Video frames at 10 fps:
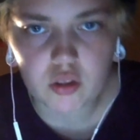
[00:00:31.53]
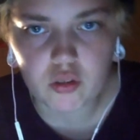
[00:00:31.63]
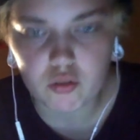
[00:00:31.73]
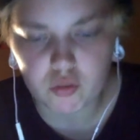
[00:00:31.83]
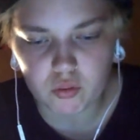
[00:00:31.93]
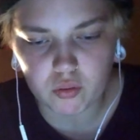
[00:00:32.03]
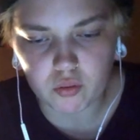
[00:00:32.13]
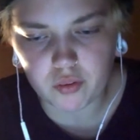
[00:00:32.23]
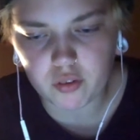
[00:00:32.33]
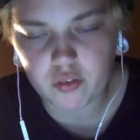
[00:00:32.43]
So
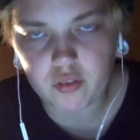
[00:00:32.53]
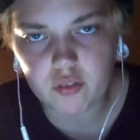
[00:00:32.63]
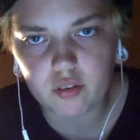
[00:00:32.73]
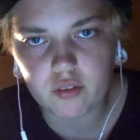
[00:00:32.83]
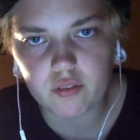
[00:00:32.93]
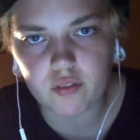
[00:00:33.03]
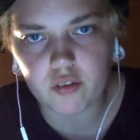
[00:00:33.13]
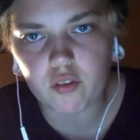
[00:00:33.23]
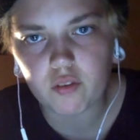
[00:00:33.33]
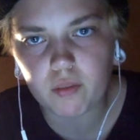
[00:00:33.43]
first
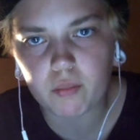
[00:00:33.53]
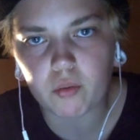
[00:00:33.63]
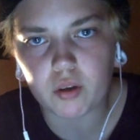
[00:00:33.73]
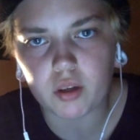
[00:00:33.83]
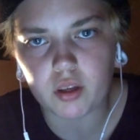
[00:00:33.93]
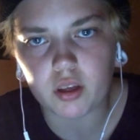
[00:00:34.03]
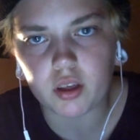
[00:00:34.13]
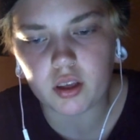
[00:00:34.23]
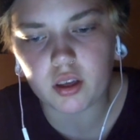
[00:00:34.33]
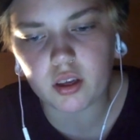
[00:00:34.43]
off, I'm going to
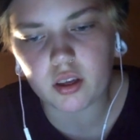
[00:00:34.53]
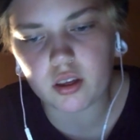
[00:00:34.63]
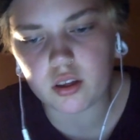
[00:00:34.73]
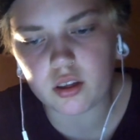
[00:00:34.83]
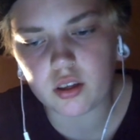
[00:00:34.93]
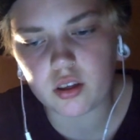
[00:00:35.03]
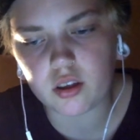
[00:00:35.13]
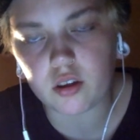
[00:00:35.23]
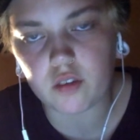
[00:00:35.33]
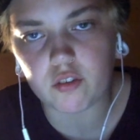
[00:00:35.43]
like
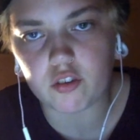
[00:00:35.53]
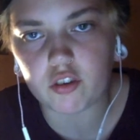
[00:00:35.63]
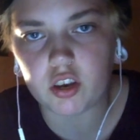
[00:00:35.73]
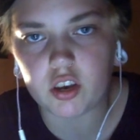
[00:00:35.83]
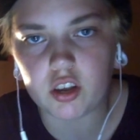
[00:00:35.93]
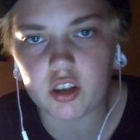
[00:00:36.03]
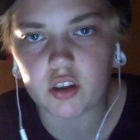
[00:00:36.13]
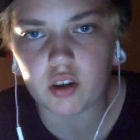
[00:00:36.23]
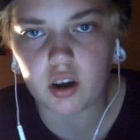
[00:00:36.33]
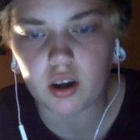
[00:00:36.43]
cover changes that
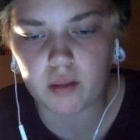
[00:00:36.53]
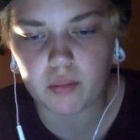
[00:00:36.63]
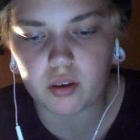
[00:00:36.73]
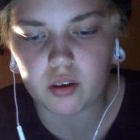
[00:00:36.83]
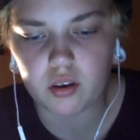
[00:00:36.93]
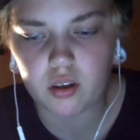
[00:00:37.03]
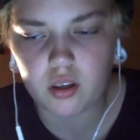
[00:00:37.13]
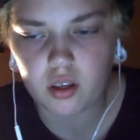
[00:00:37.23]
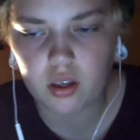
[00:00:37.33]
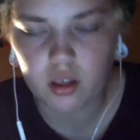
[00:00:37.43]
are happening
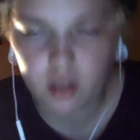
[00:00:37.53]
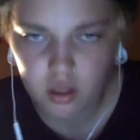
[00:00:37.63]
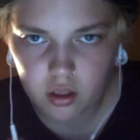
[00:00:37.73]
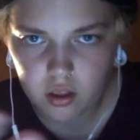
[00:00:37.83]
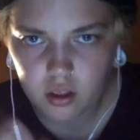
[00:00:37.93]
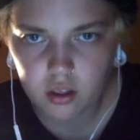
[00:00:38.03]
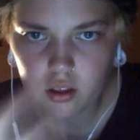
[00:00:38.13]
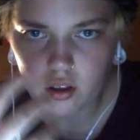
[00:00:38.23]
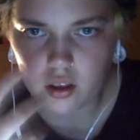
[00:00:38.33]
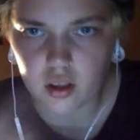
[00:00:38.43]

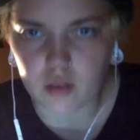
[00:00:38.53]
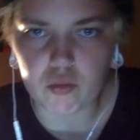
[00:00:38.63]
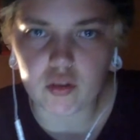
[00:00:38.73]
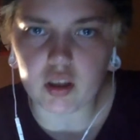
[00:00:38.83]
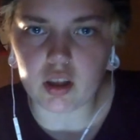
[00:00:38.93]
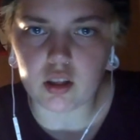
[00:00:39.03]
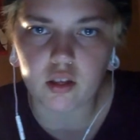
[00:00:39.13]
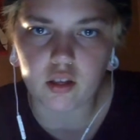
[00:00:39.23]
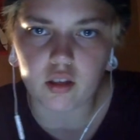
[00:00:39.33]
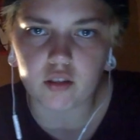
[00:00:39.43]
like outside, the
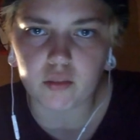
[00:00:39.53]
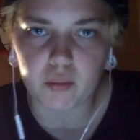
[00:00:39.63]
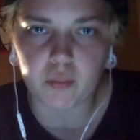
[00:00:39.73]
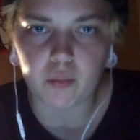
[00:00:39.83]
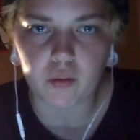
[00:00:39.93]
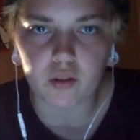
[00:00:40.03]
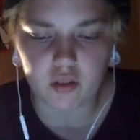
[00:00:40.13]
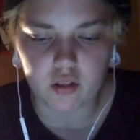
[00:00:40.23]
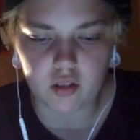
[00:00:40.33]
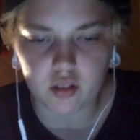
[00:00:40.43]
things that people can
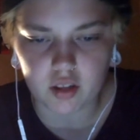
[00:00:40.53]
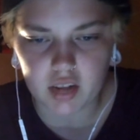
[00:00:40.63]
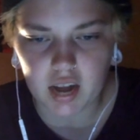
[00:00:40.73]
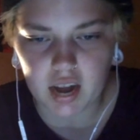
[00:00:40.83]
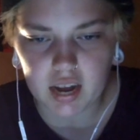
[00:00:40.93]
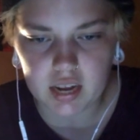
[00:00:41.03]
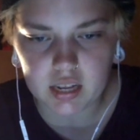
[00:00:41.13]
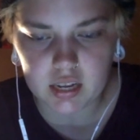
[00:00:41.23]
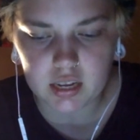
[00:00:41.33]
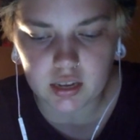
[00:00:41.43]
see, the things that I can
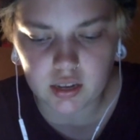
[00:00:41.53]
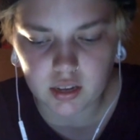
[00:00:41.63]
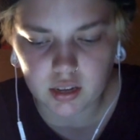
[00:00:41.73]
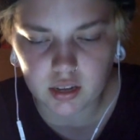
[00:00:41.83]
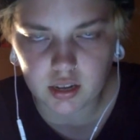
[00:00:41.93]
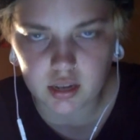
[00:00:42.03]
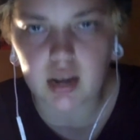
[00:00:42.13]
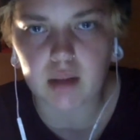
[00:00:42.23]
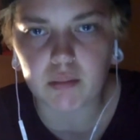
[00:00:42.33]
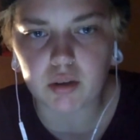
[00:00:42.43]
see
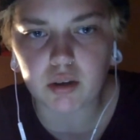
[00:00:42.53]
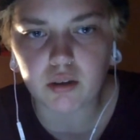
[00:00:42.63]
happening.